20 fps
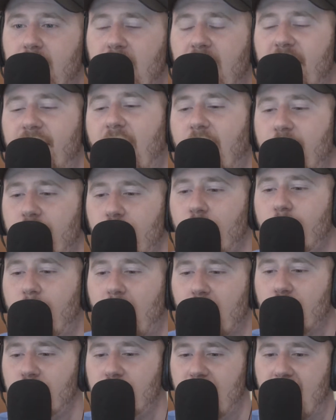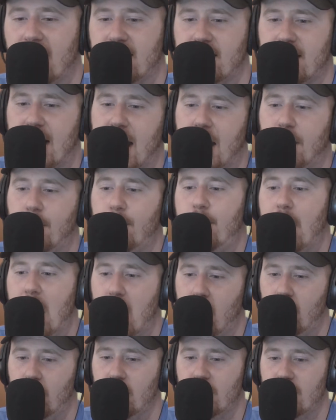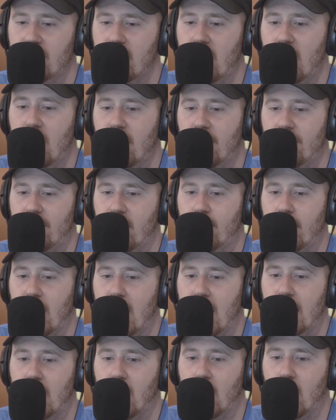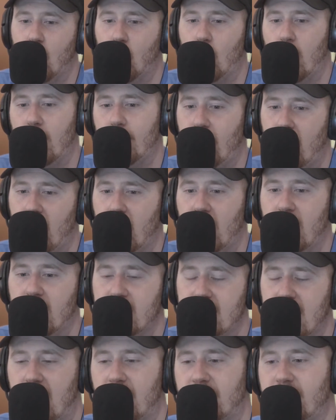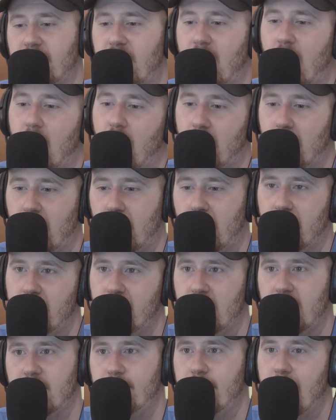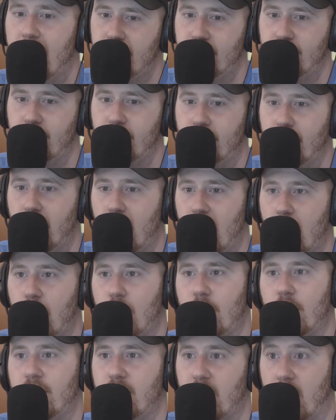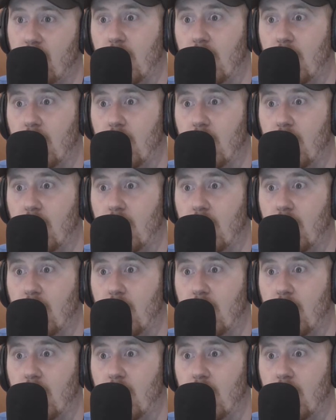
if I knew Michael Jackson had bells from like one part of his house to the other to his bedroom to